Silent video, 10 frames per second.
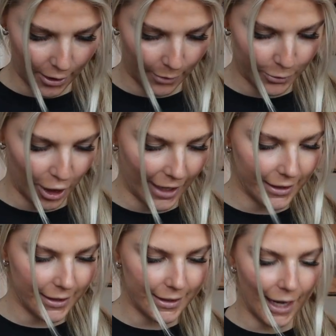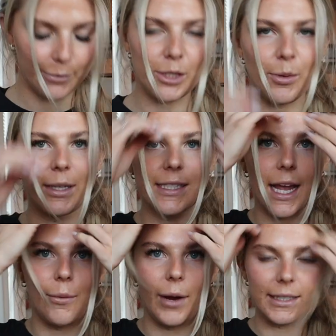so I'm trying to decide which ones
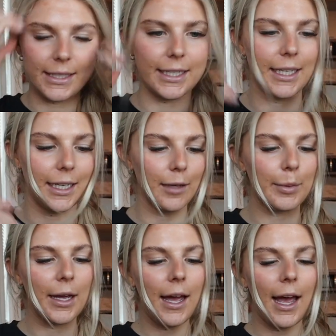I want to keep.